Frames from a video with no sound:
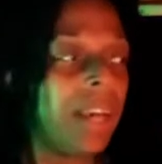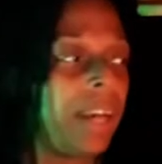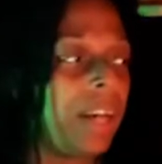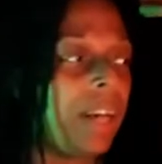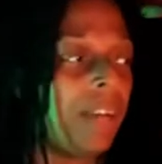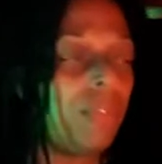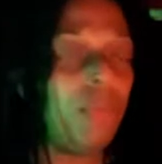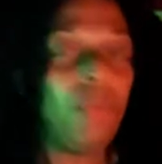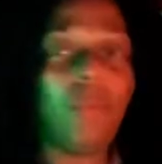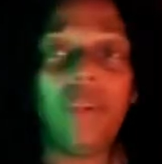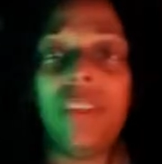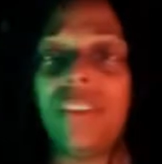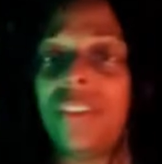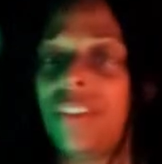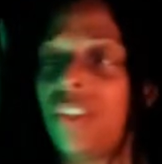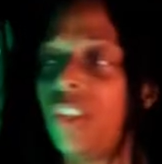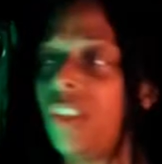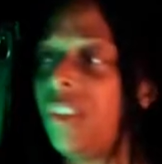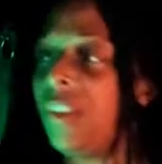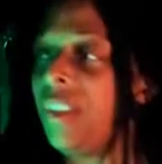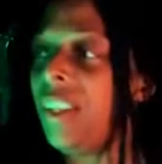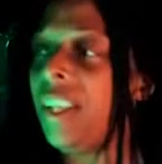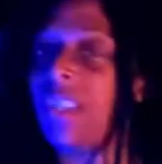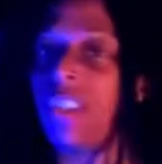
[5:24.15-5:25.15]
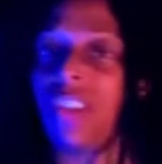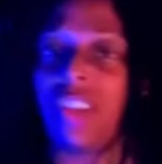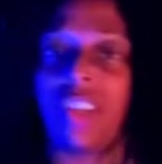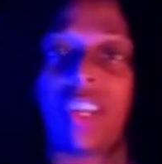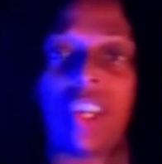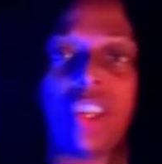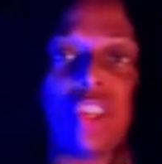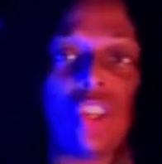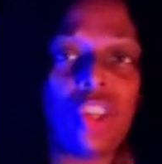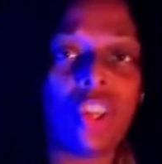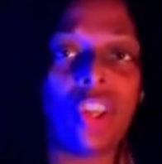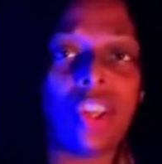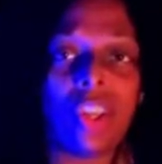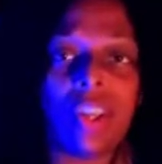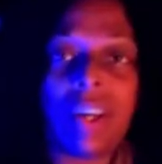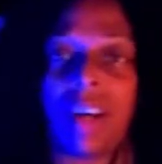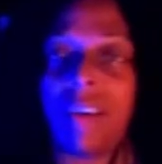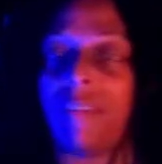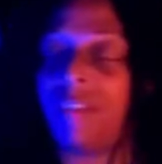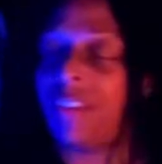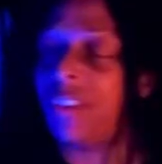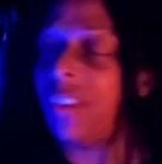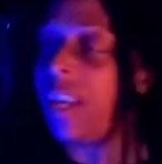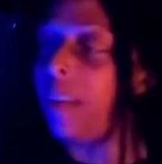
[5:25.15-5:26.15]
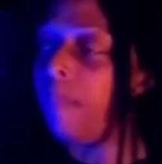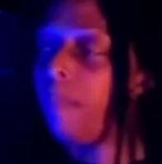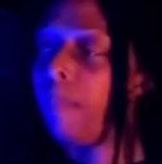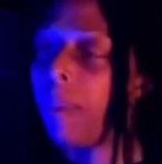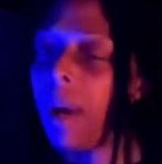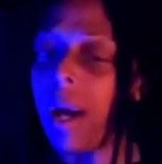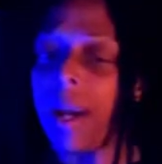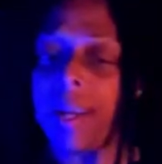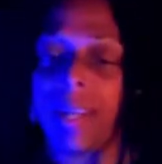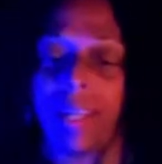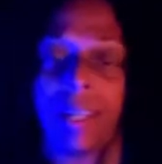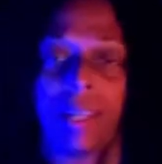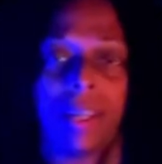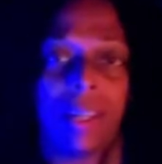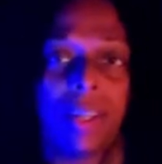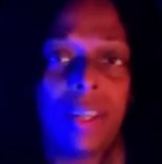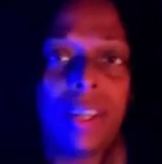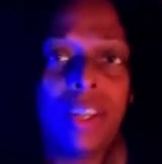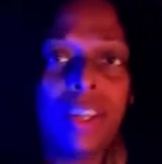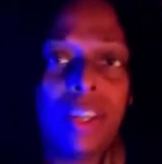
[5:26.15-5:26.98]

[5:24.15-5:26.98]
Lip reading: And everyone's just an extension of said body.